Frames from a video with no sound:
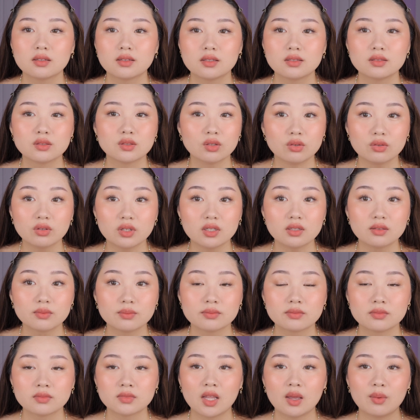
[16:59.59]
So good.
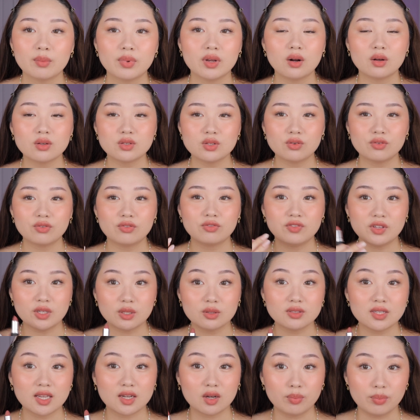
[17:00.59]
But also it
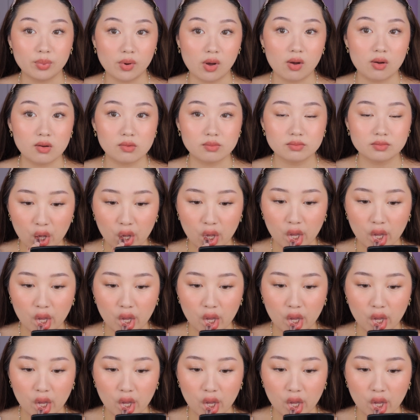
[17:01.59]
feels like a balm.